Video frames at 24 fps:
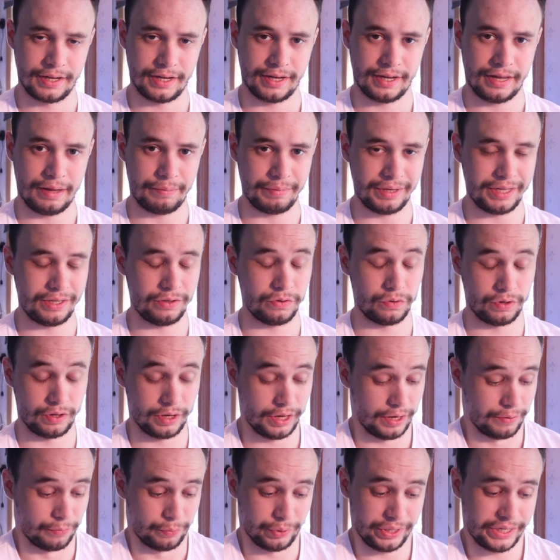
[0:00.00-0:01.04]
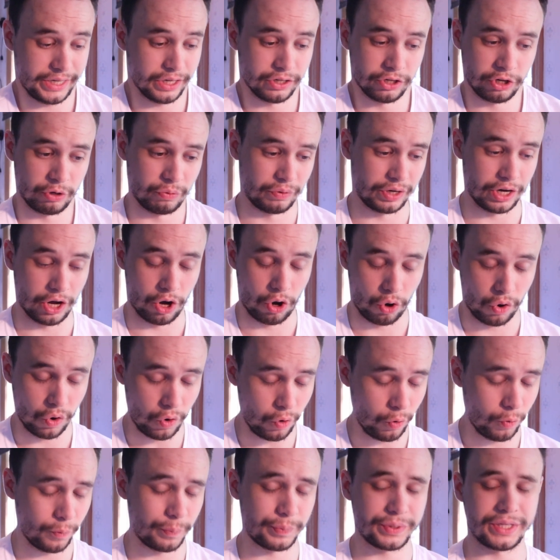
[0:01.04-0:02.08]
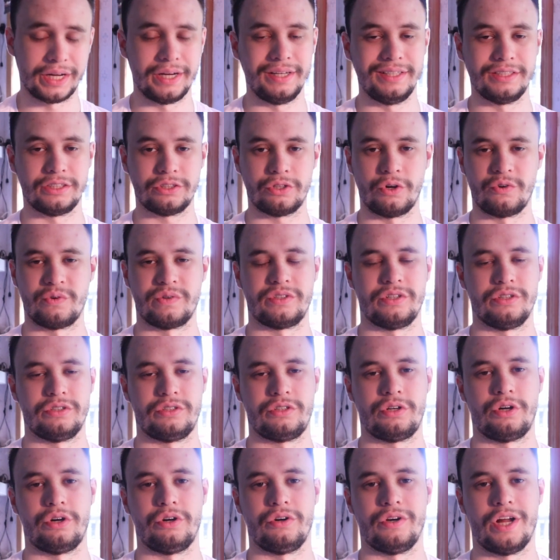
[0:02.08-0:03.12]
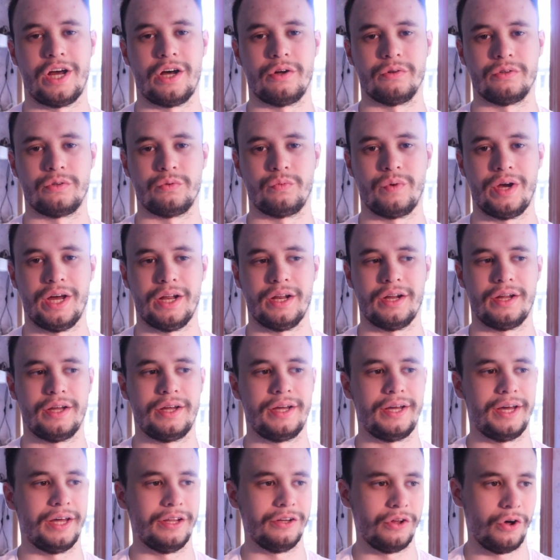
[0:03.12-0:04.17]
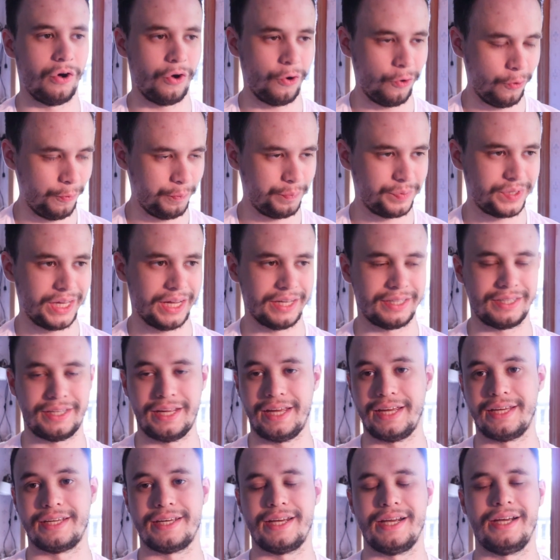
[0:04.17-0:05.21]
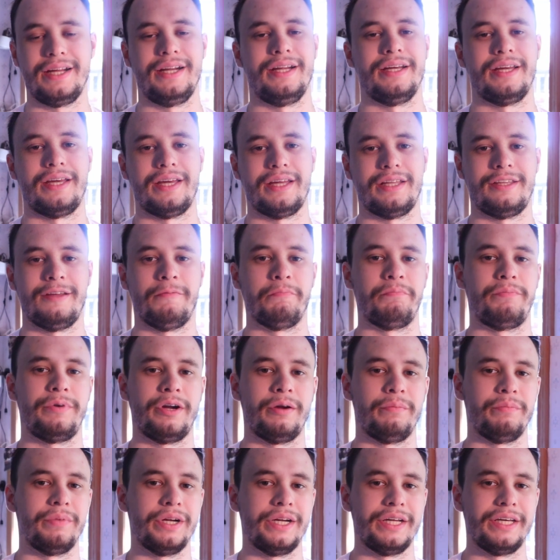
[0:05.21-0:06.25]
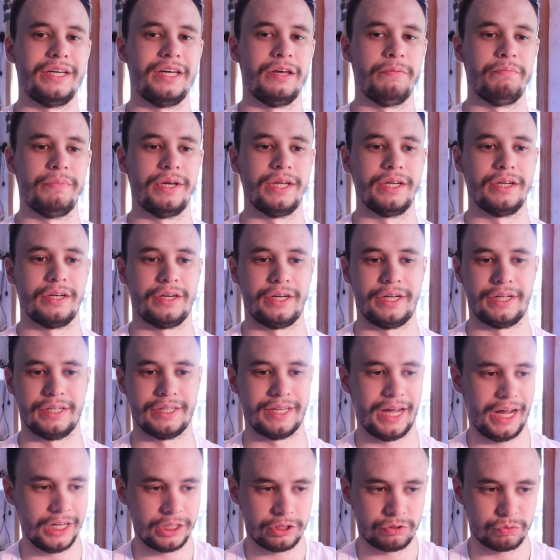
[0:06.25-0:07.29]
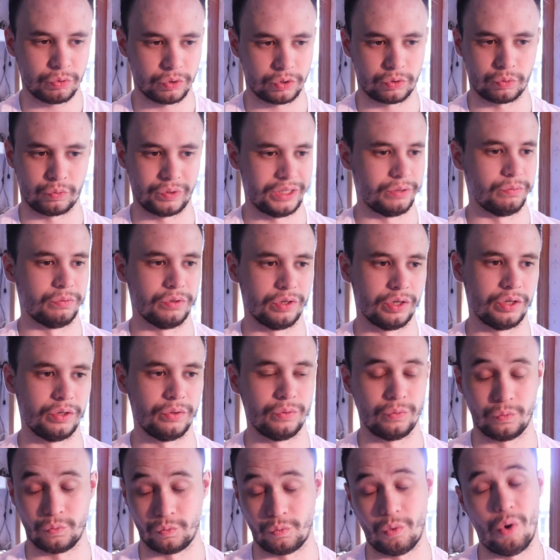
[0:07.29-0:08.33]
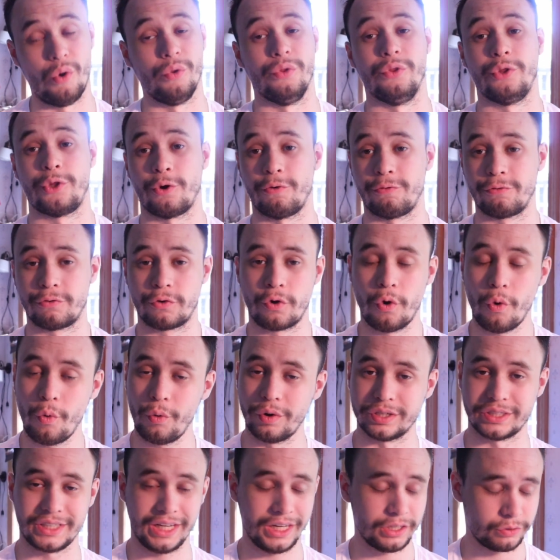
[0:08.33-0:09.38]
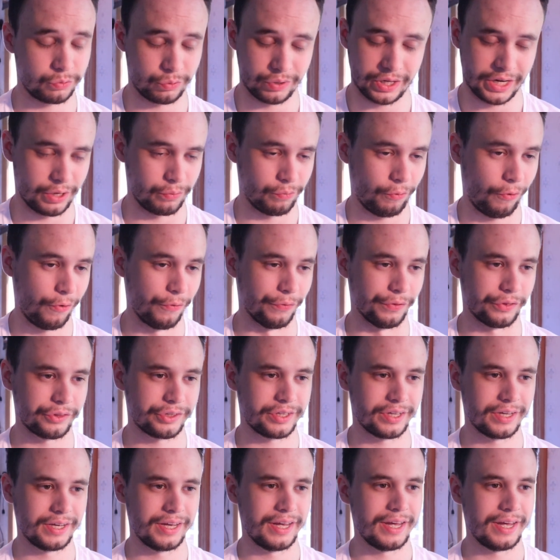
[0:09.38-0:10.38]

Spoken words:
I mean, we can only hope that it's going to turn out well, and hope that they're killing it in Premier League immediately. That's what we would want. Of course, that's what I want.